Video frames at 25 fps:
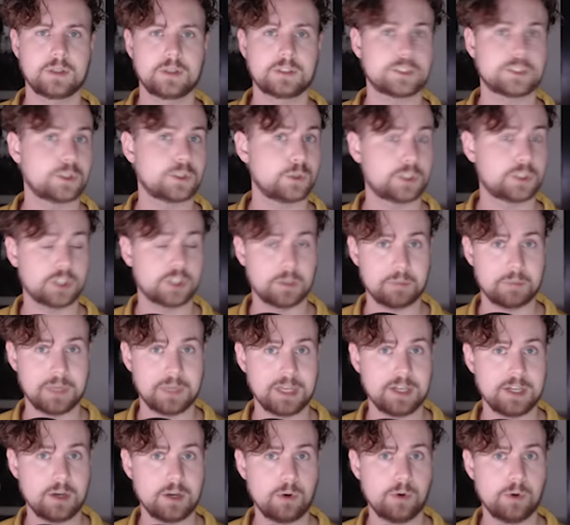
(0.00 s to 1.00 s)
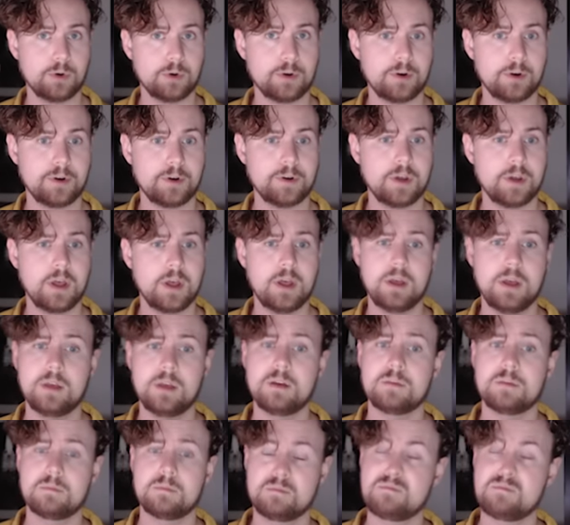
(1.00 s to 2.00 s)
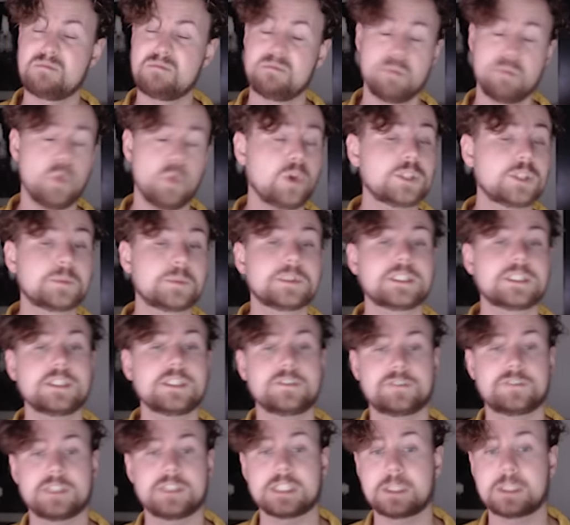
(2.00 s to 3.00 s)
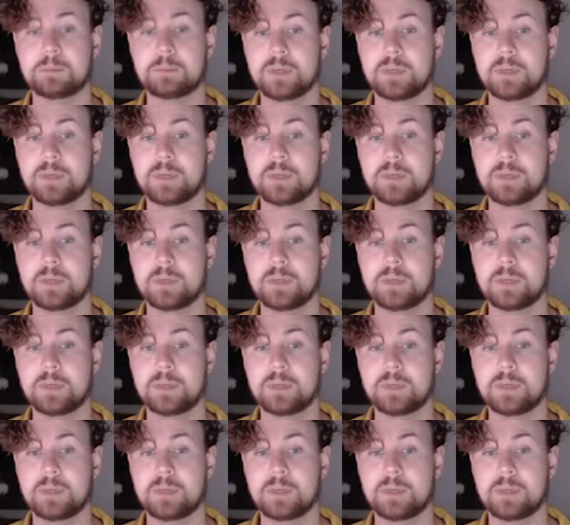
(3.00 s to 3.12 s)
Social media horror? More specific,